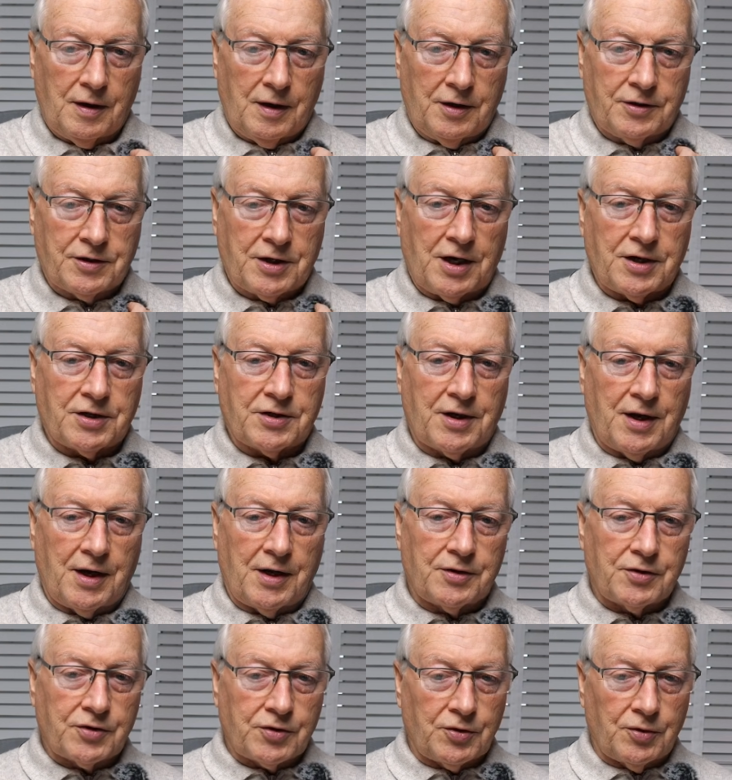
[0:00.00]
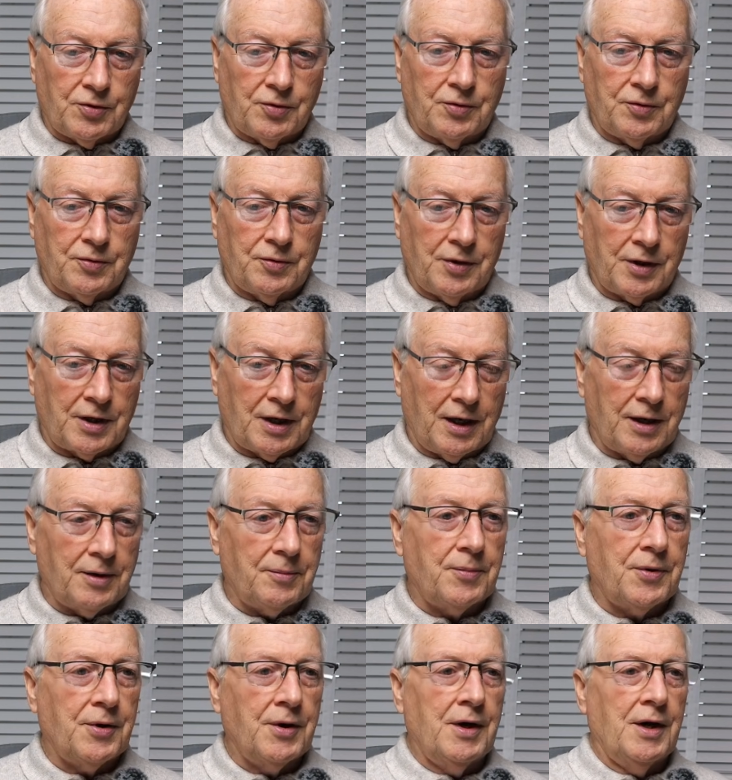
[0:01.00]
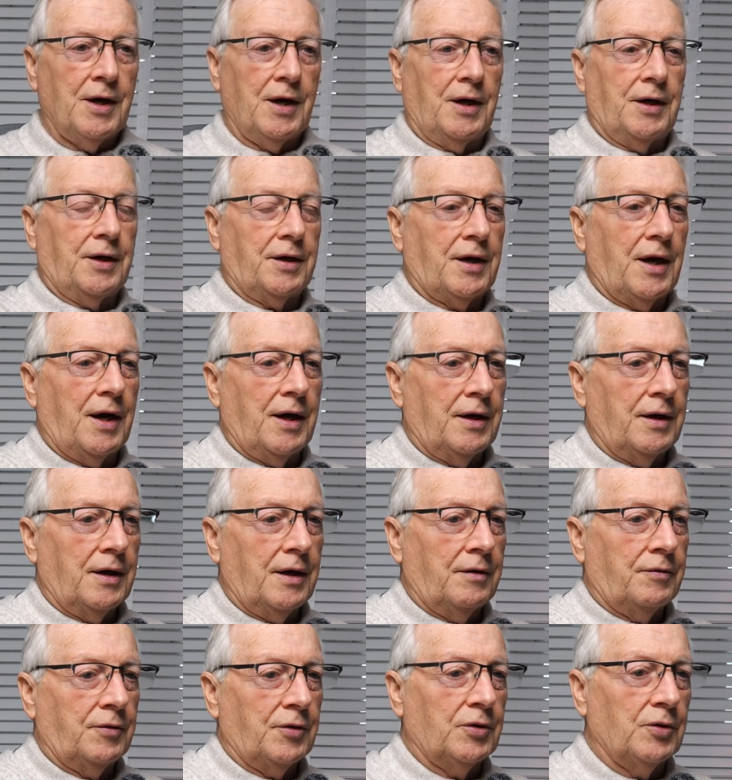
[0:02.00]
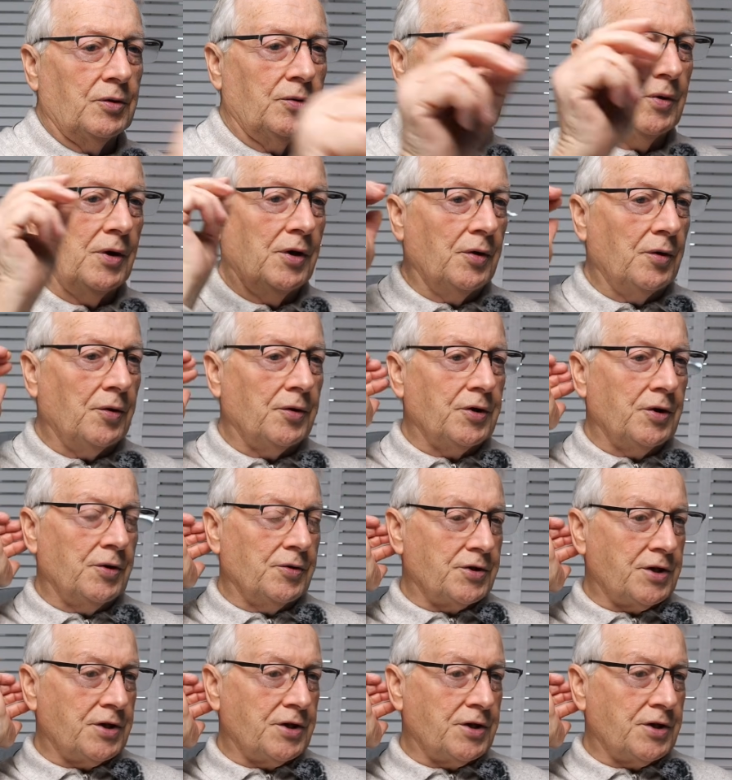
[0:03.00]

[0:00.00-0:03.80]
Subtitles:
attach that to the clip. And again, if we do an audio